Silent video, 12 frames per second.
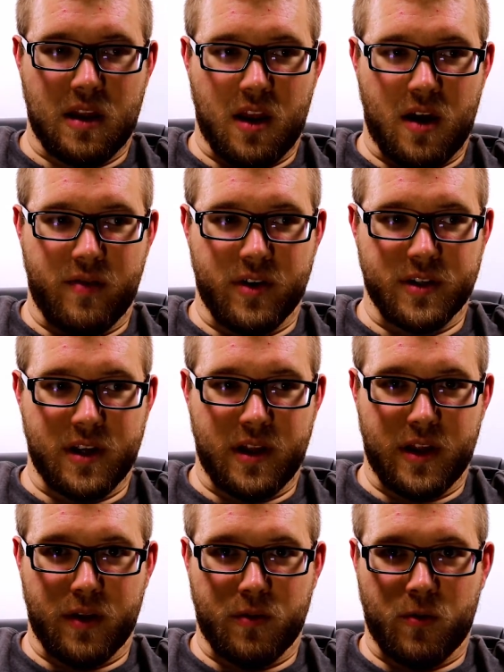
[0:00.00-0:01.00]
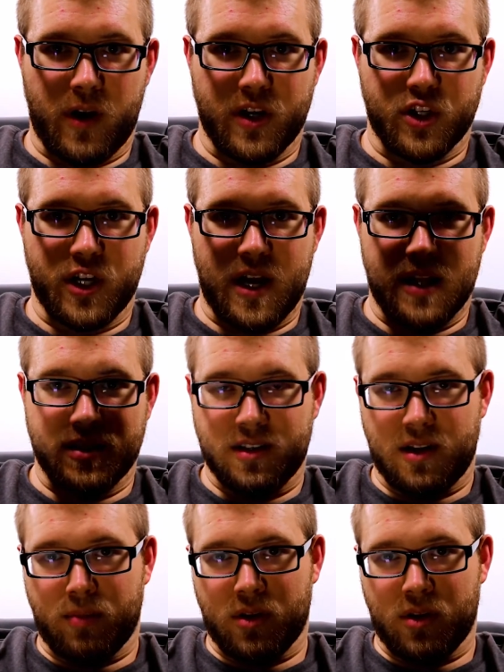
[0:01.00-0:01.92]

covers all the great shots up